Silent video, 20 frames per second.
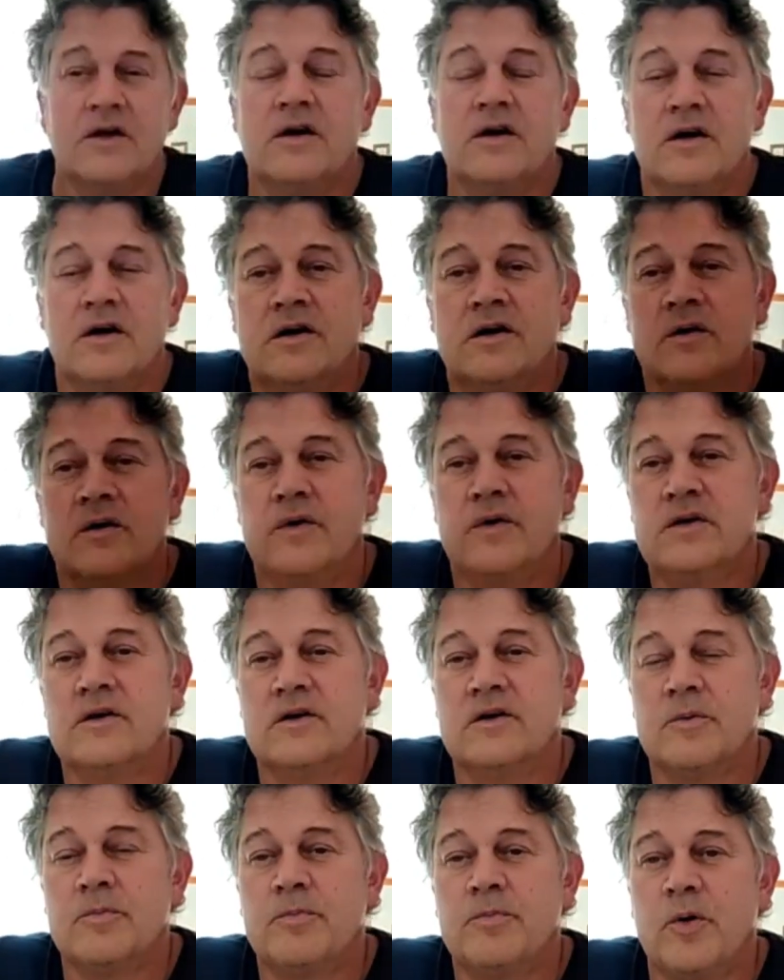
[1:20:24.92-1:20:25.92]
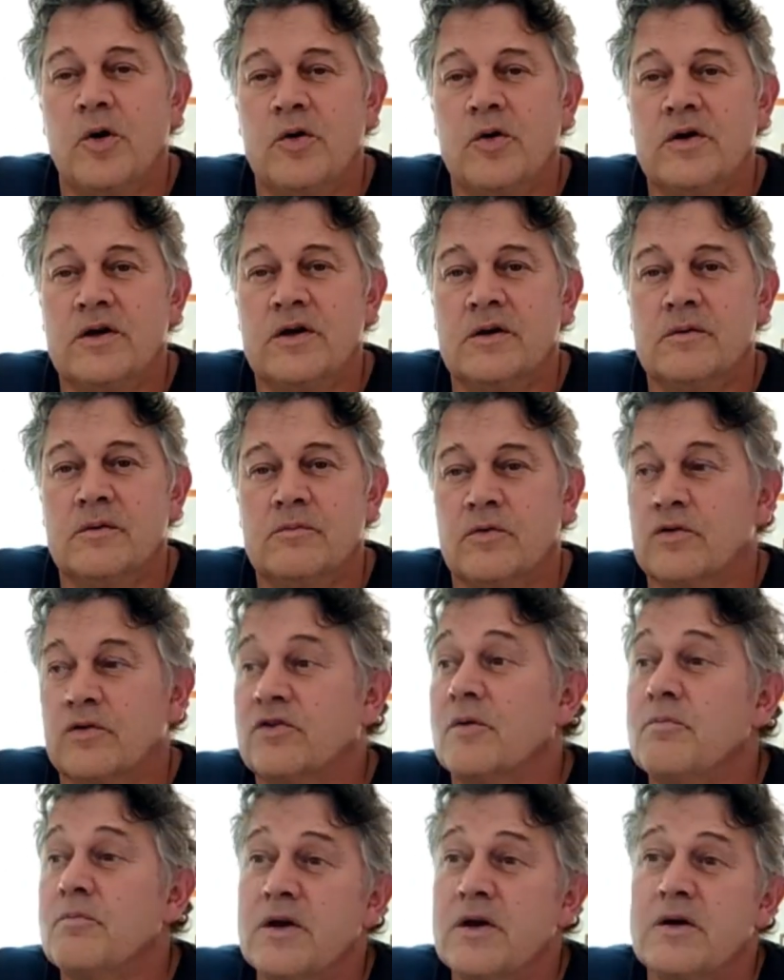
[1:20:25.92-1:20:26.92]
when you deploy in
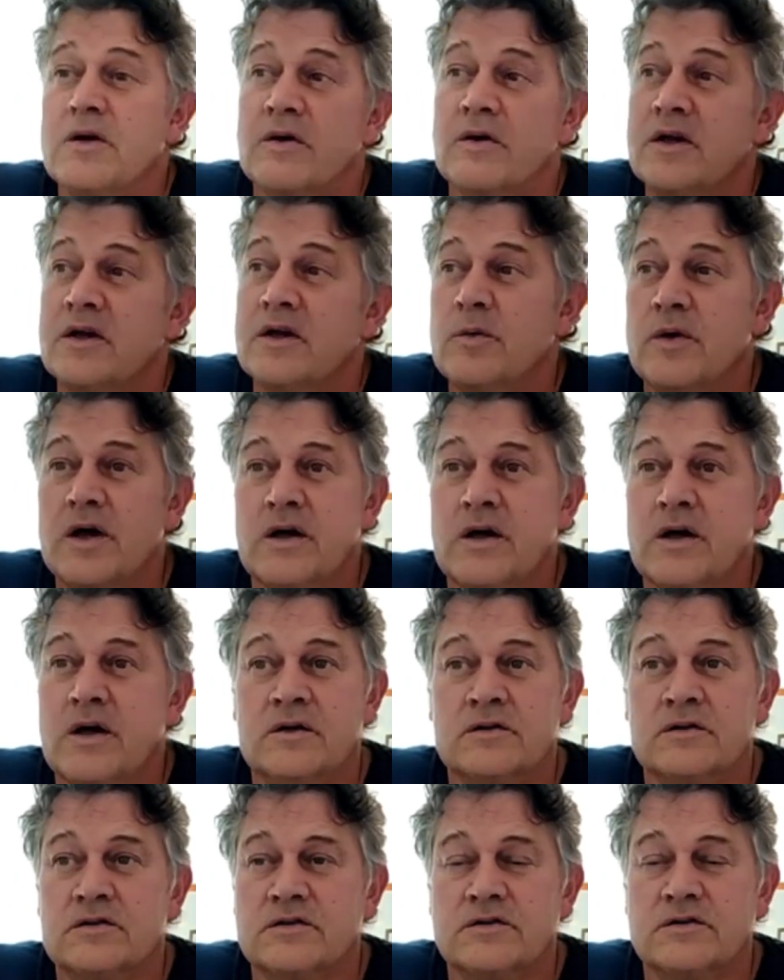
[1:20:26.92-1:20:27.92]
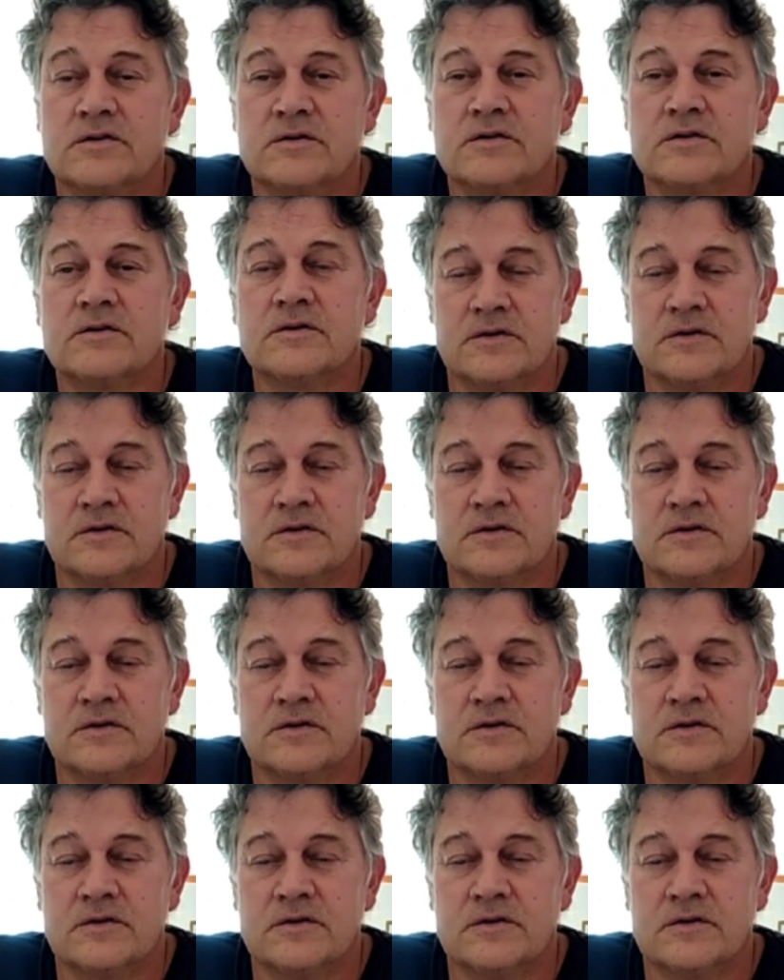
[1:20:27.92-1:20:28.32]
Mozambique or anywhere else.